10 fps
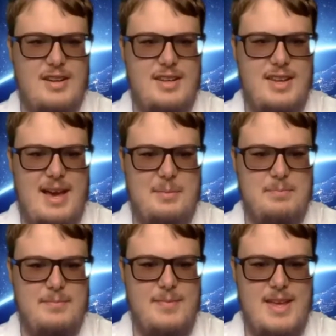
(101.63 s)
Yep.
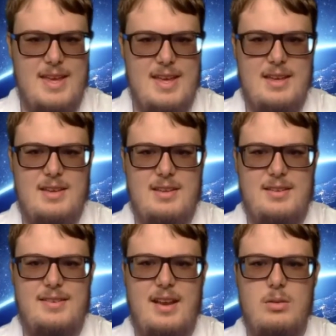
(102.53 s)

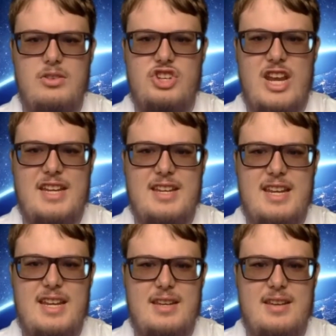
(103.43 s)
So,
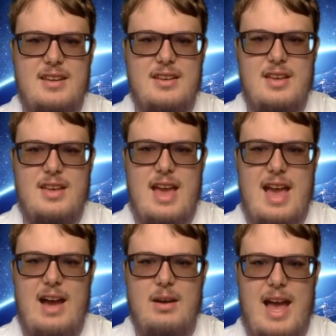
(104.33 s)
Janine,
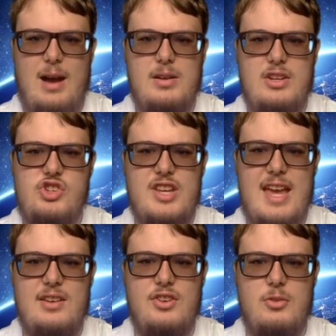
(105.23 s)
how did you
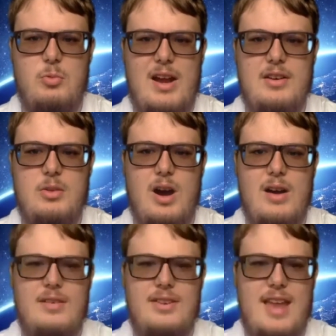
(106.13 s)
get to where you
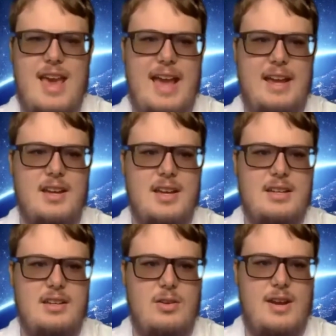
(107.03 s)
are today?
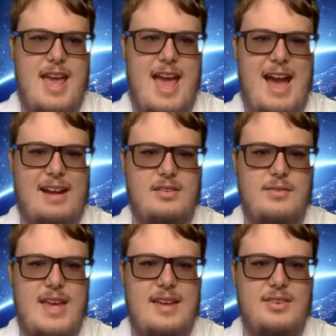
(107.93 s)
You're an
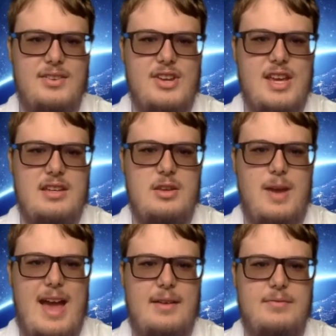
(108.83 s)
activist, you
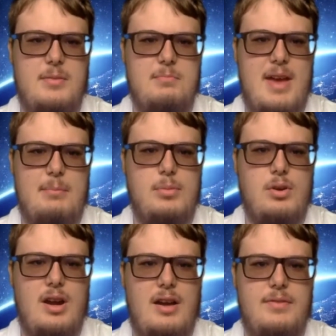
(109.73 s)
have the
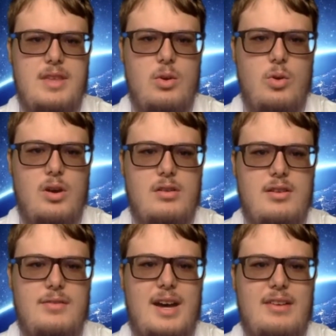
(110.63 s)
member of the Order
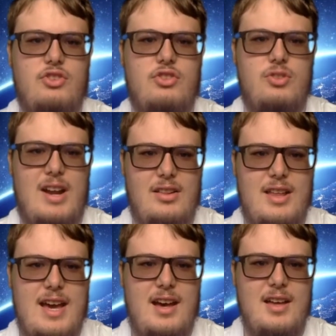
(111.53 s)
of
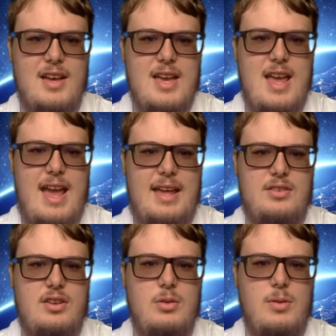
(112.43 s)
Australia,
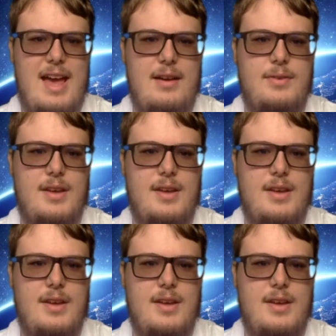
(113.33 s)
and you have